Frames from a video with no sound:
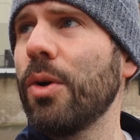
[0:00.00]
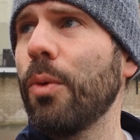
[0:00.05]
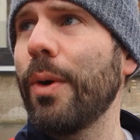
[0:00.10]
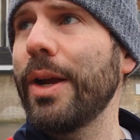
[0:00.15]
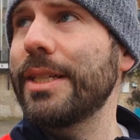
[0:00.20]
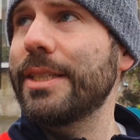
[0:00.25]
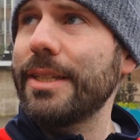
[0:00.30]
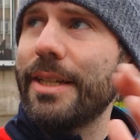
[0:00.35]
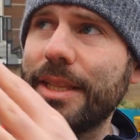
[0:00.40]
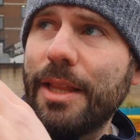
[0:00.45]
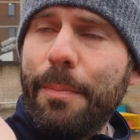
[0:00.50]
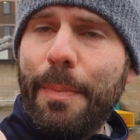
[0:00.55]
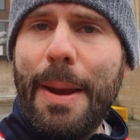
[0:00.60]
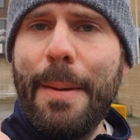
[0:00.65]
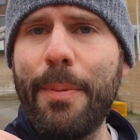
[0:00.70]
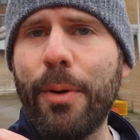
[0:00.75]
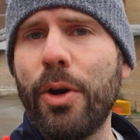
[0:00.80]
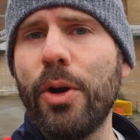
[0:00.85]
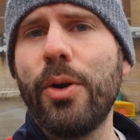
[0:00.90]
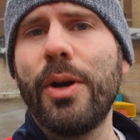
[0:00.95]
which the
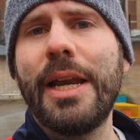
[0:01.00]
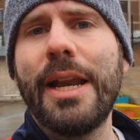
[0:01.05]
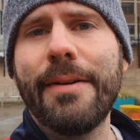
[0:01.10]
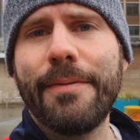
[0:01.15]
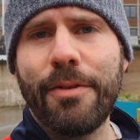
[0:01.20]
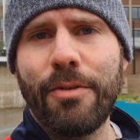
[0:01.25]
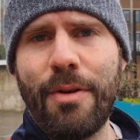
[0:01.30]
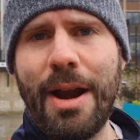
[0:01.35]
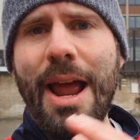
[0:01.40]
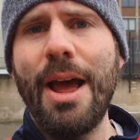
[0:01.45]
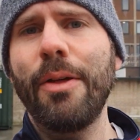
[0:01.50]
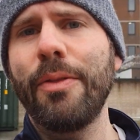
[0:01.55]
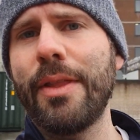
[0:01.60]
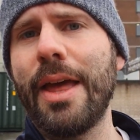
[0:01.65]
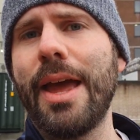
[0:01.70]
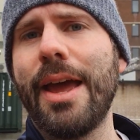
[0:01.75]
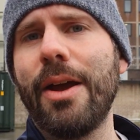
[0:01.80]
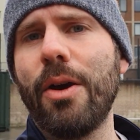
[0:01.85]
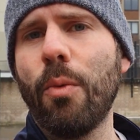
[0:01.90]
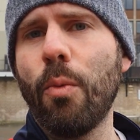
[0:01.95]
people who live around
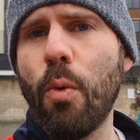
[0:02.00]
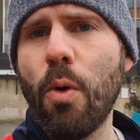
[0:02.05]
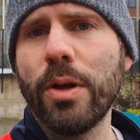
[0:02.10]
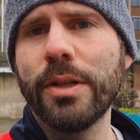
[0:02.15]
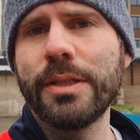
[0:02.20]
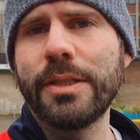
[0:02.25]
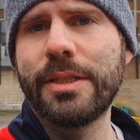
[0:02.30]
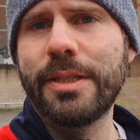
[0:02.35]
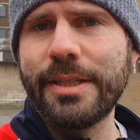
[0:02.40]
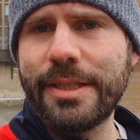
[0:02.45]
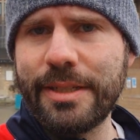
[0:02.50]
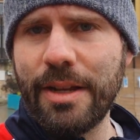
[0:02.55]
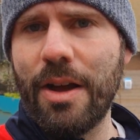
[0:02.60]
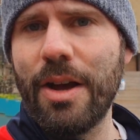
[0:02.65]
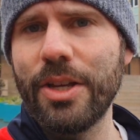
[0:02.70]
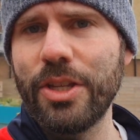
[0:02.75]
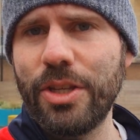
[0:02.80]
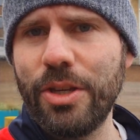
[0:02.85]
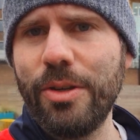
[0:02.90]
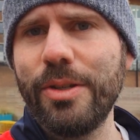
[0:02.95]
there want to
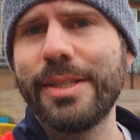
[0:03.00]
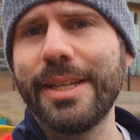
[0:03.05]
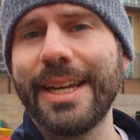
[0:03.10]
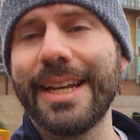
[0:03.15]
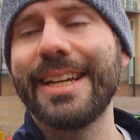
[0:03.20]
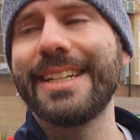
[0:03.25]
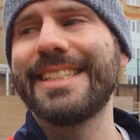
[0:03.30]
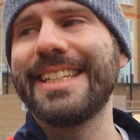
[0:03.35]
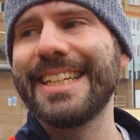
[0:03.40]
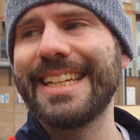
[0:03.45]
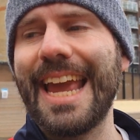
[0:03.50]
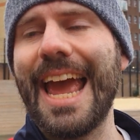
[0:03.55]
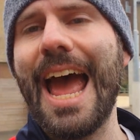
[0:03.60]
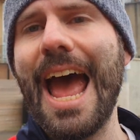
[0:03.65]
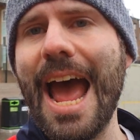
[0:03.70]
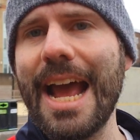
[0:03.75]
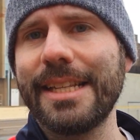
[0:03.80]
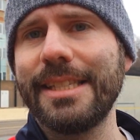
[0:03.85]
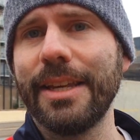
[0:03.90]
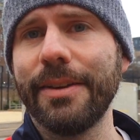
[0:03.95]
start using to get
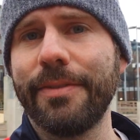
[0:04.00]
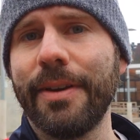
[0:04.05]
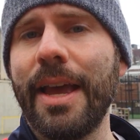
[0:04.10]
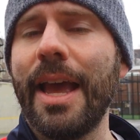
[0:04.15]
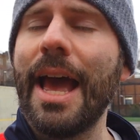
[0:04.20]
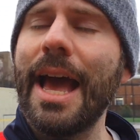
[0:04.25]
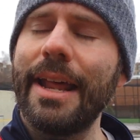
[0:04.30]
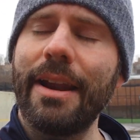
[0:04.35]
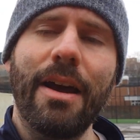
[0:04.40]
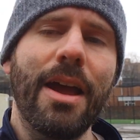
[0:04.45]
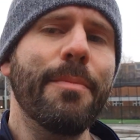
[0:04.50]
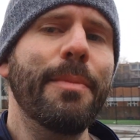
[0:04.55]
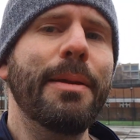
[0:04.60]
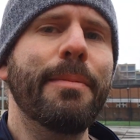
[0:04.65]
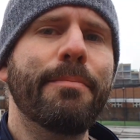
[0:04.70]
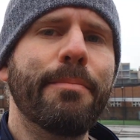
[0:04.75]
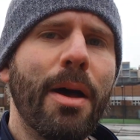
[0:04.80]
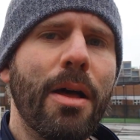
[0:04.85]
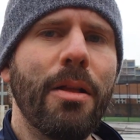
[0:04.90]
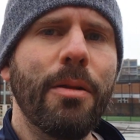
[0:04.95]
active. And I'm in
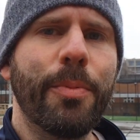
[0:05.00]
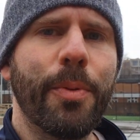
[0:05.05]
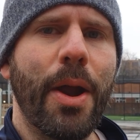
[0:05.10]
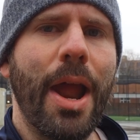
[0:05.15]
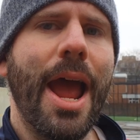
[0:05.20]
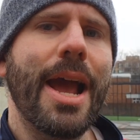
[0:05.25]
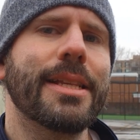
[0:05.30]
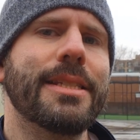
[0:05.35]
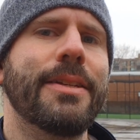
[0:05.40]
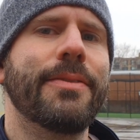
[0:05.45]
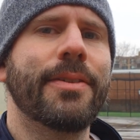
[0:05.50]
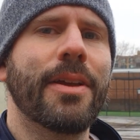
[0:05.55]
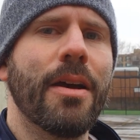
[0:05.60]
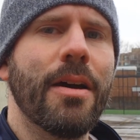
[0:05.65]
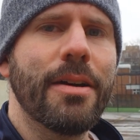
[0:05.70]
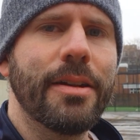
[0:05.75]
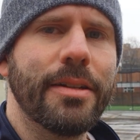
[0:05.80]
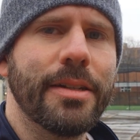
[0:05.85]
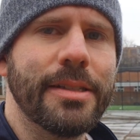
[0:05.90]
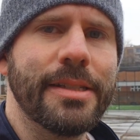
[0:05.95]
Marlborough Active
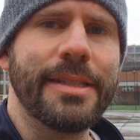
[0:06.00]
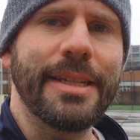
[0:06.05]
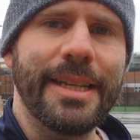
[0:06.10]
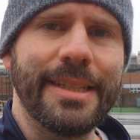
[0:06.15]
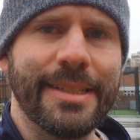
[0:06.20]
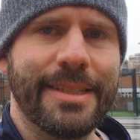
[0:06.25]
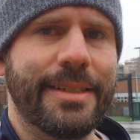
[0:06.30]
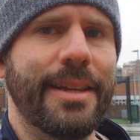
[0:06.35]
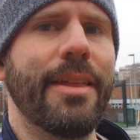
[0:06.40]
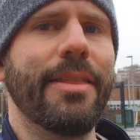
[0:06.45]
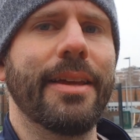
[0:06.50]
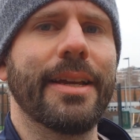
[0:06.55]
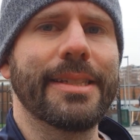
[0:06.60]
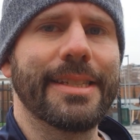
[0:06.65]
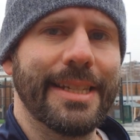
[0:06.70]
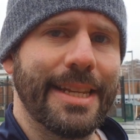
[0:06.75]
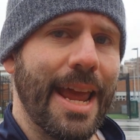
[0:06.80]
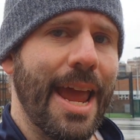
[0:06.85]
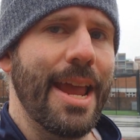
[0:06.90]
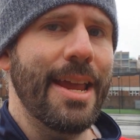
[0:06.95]
Gardens in Southwark
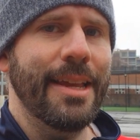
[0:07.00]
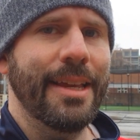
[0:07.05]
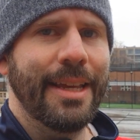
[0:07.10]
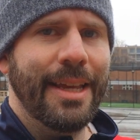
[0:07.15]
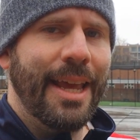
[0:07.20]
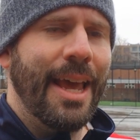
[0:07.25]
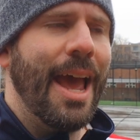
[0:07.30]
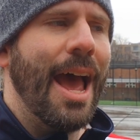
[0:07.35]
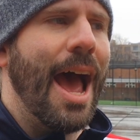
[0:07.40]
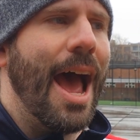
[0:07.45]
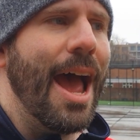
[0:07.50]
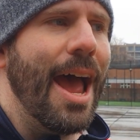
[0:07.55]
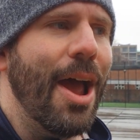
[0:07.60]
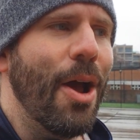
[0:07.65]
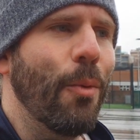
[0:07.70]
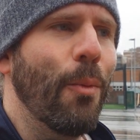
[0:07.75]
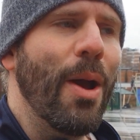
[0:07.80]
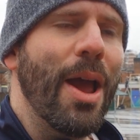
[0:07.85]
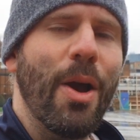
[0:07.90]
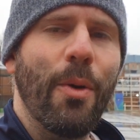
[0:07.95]
today uh,
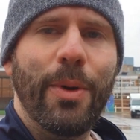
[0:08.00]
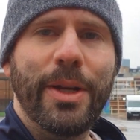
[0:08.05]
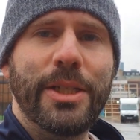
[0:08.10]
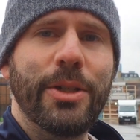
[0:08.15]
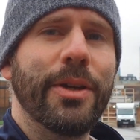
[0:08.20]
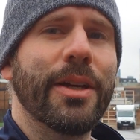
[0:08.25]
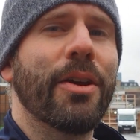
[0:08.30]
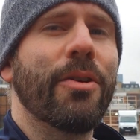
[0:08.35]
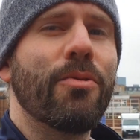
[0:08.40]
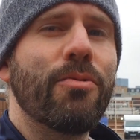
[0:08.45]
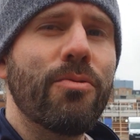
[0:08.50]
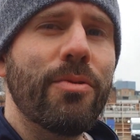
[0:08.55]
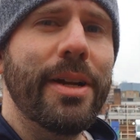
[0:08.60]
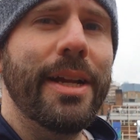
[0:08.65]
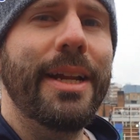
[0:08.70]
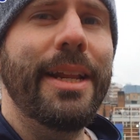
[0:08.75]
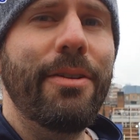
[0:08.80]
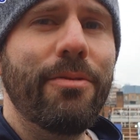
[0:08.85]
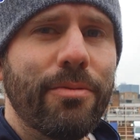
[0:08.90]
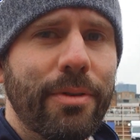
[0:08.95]
where we're doing a
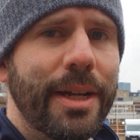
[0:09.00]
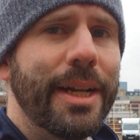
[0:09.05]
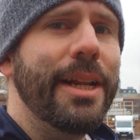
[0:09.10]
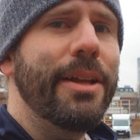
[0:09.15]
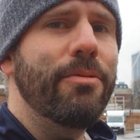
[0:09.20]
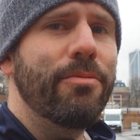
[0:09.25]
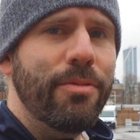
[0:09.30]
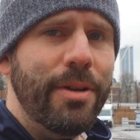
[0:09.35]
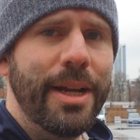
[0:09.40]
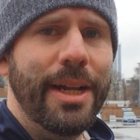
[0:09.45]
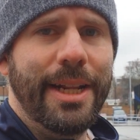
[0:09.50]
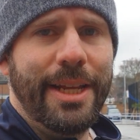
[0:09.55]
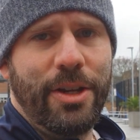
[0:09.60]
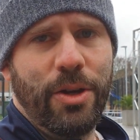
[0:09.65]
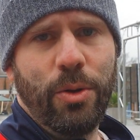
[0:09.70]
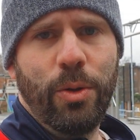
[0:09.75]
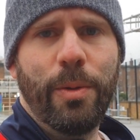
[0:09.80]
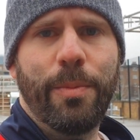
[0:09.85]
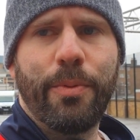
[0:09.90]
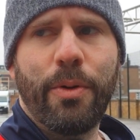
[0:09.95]
really, really, really
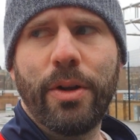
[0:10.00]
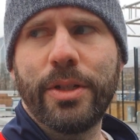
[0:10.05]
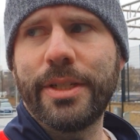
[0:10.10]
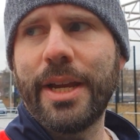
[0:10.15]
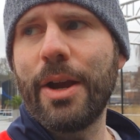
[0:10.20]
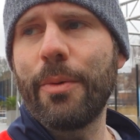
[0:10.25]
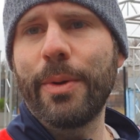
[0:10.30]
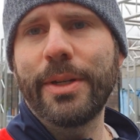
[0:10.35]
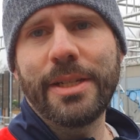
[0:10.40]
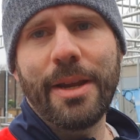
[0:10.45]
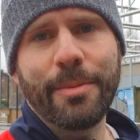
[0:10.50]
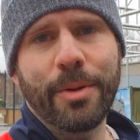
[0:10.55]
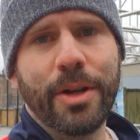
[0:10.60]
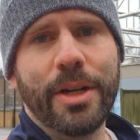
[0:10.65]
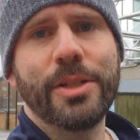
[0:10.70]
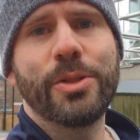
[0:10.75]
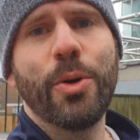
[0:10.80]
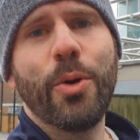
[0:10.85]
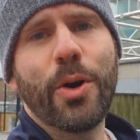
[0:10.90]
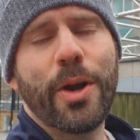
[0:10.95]
cool project, which I'm
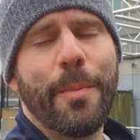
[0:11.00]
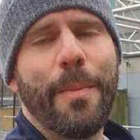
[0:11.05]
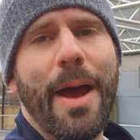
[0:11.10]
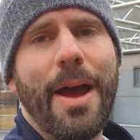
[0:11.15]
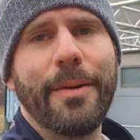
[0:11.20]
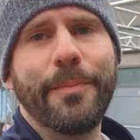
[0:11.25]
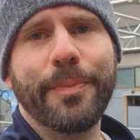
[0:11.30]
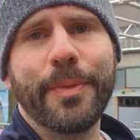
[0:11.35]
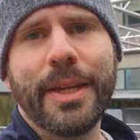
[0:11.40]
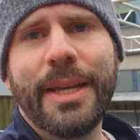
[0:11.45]
going to talk about.